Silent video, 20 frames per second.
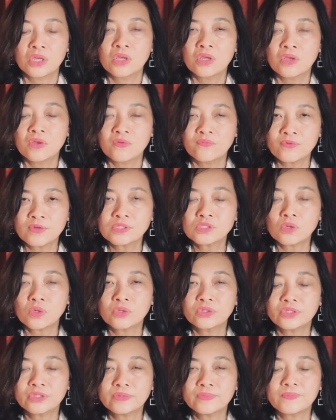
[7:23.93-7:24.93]
First
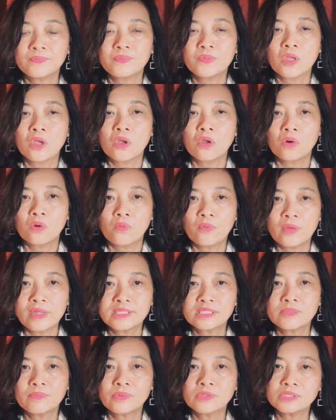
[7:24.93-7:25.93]
order,
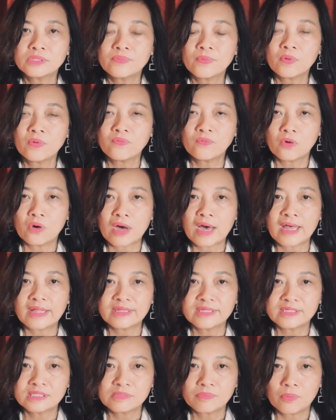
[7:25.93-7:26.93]
responsible for
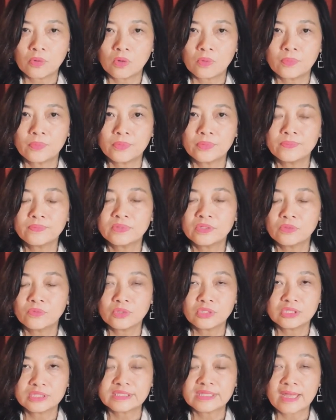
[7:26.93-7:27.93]
others' problem,
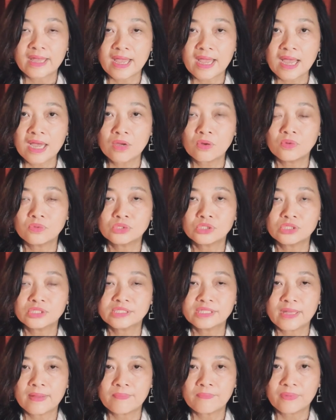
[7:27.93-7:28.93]
which is
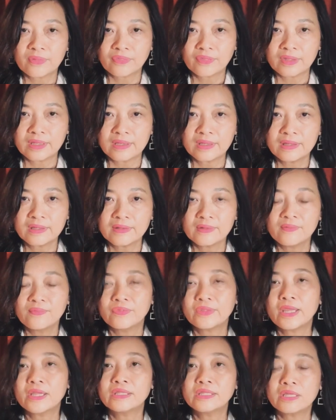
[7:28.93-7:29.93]
unconscious empathy
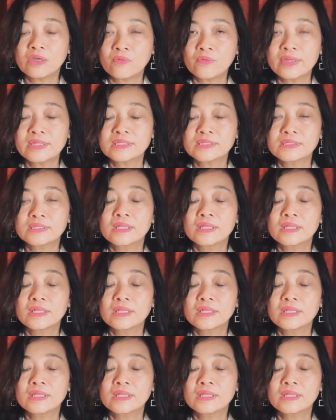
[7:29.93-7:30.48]
that neglects